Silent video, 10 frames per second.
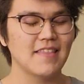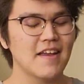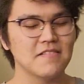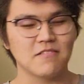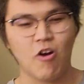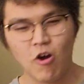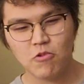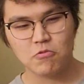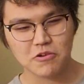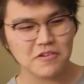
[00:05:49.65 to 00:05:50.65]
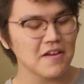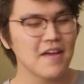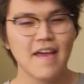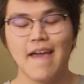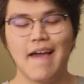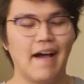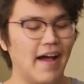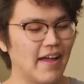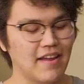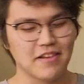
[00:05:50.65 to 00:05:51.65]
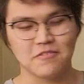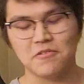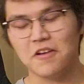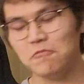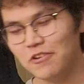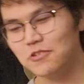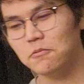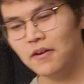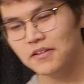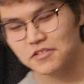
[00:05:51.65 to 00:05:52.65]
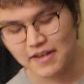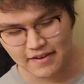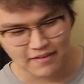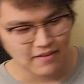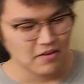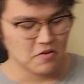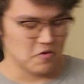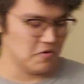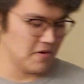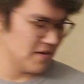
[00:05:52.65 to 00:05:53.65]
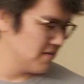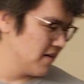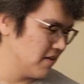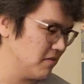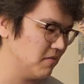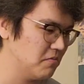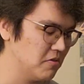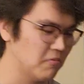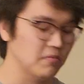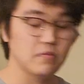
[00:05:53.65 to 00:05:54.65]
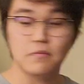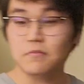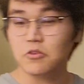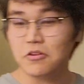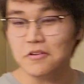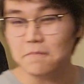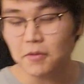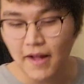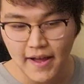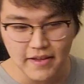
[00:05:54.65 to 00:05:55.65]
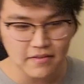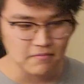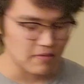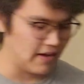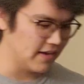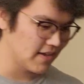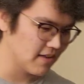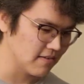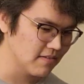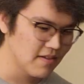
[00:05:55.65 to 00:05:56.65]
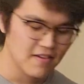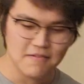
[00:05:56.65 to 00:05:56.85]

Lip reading: That is awkward, and I do not want to watch that. Alright? You can imply it, I get it.